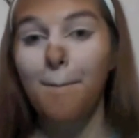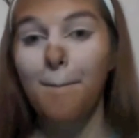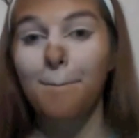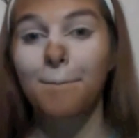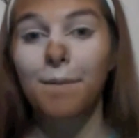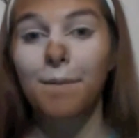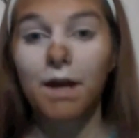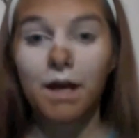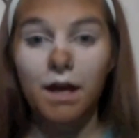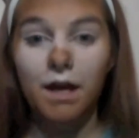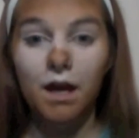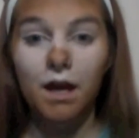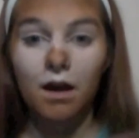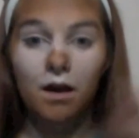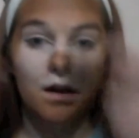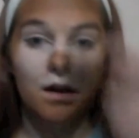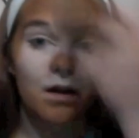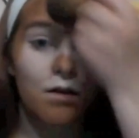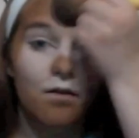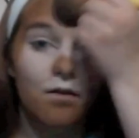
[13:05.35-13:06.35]
big
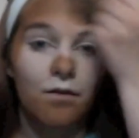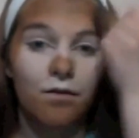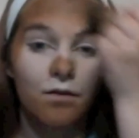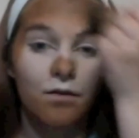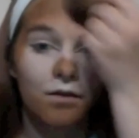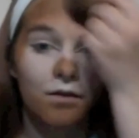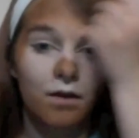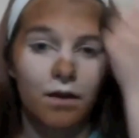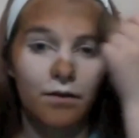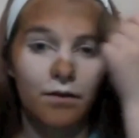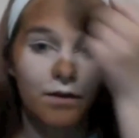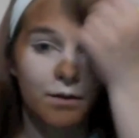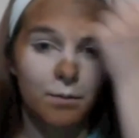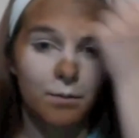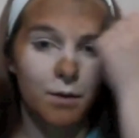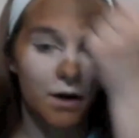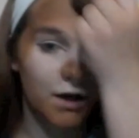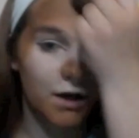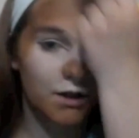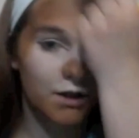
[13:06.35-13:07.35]
fluffy
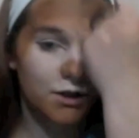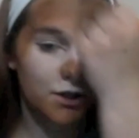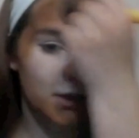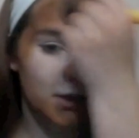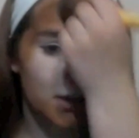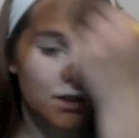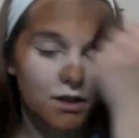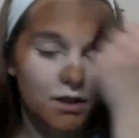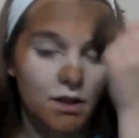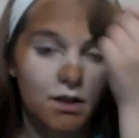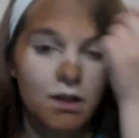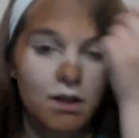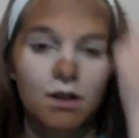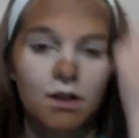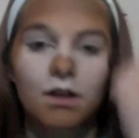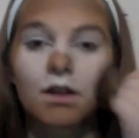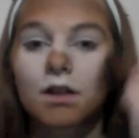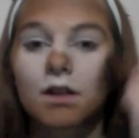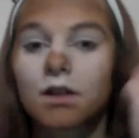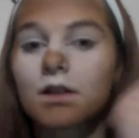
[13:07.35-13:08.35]
brush.
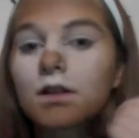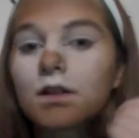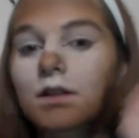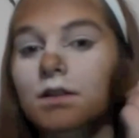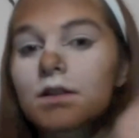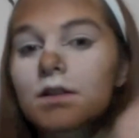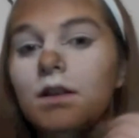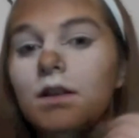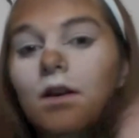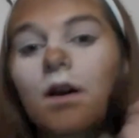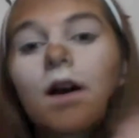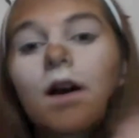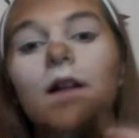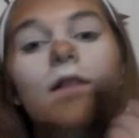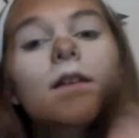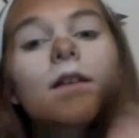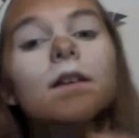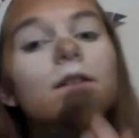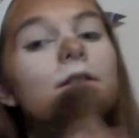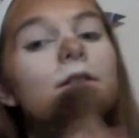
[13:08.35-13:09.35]
So I
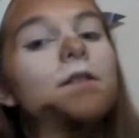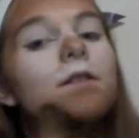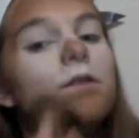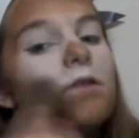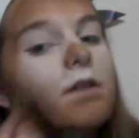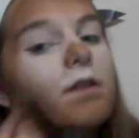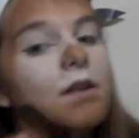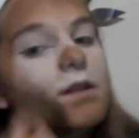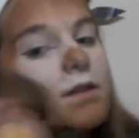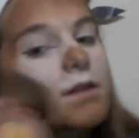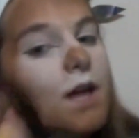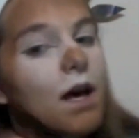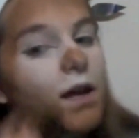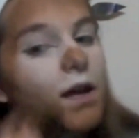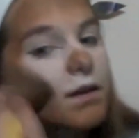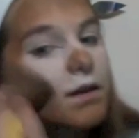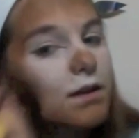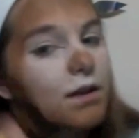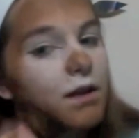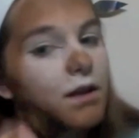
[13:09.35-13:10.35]
like to do this
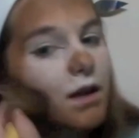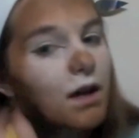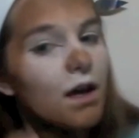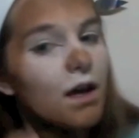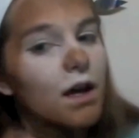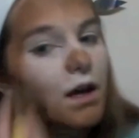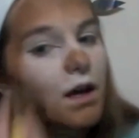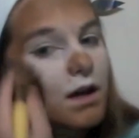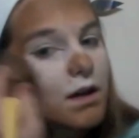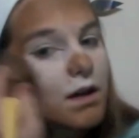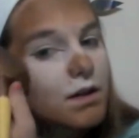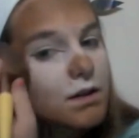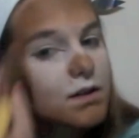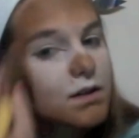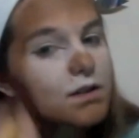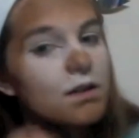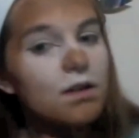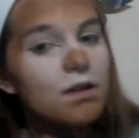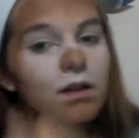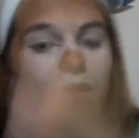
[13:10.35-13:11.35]
at the
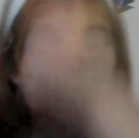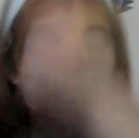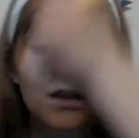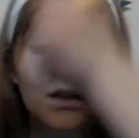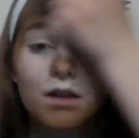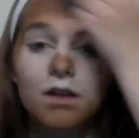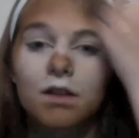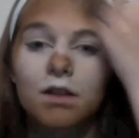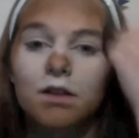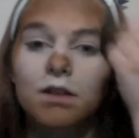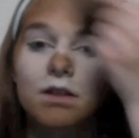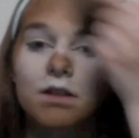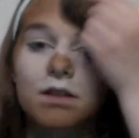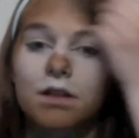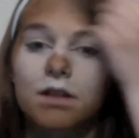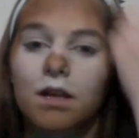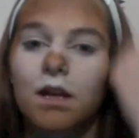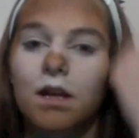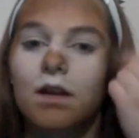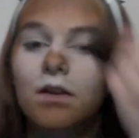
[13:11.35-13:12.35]
end,
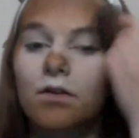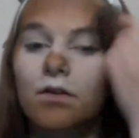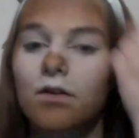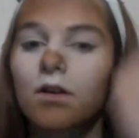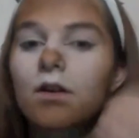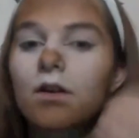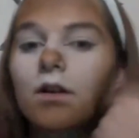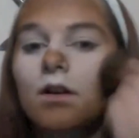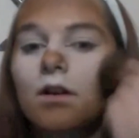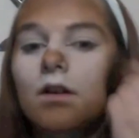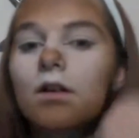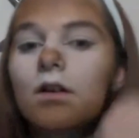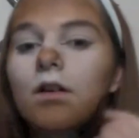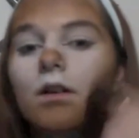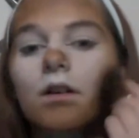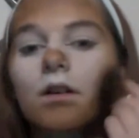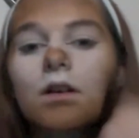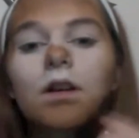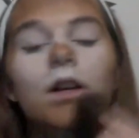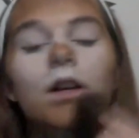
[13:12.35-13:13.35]
just kind
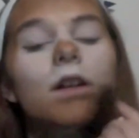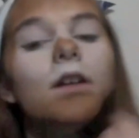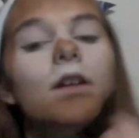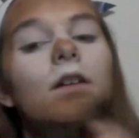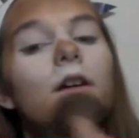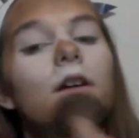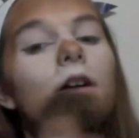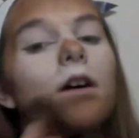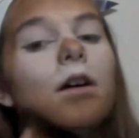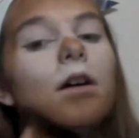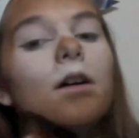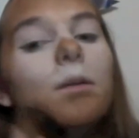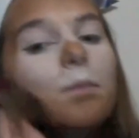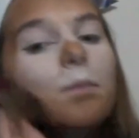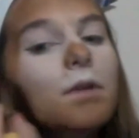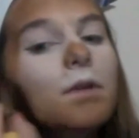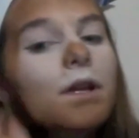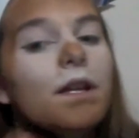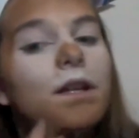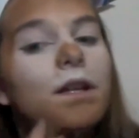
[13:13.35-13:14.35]
of get it all
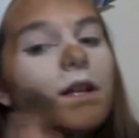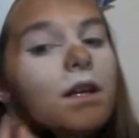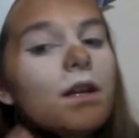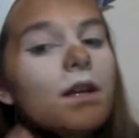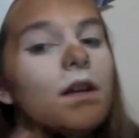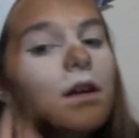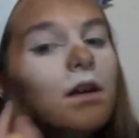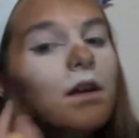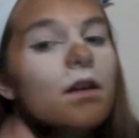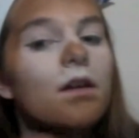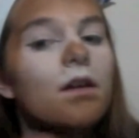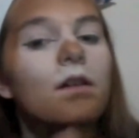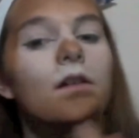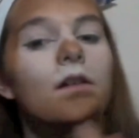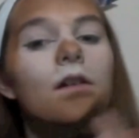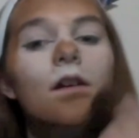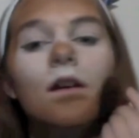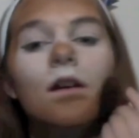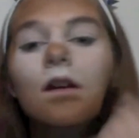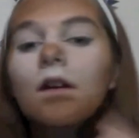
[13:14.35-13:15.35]
blended.
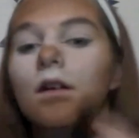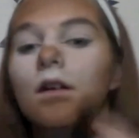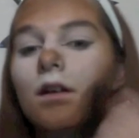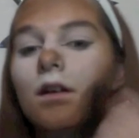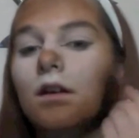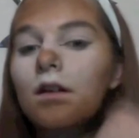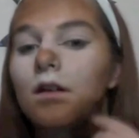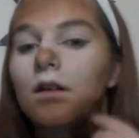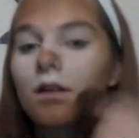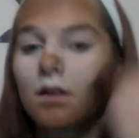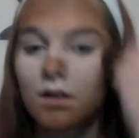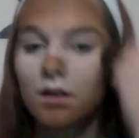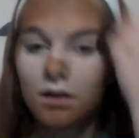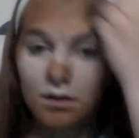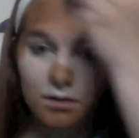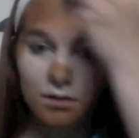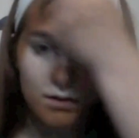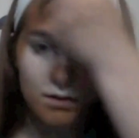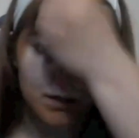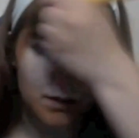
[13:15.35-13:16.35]

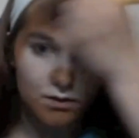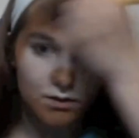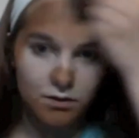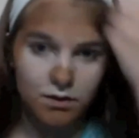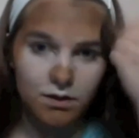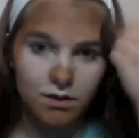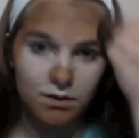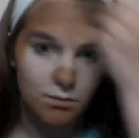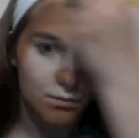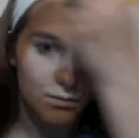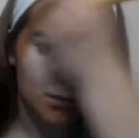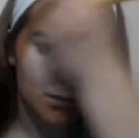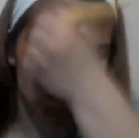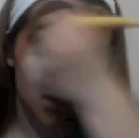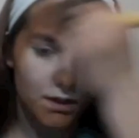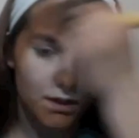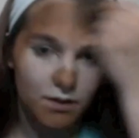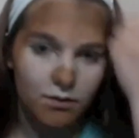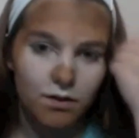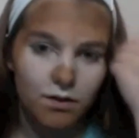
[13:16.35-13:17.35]
I'm just going to
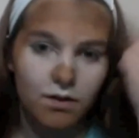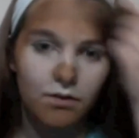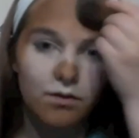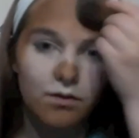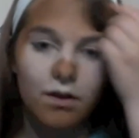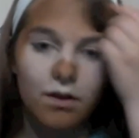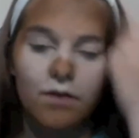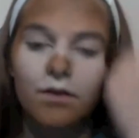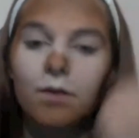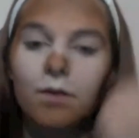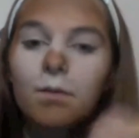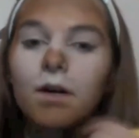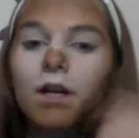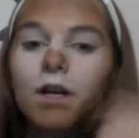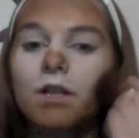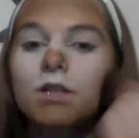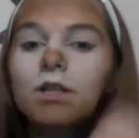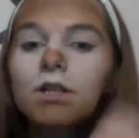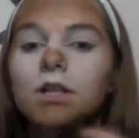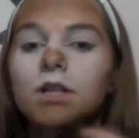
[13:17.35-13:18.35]
blend it with a fluffy
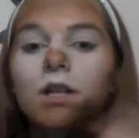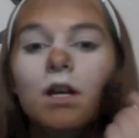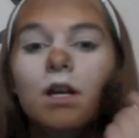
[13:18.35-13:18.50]
brush.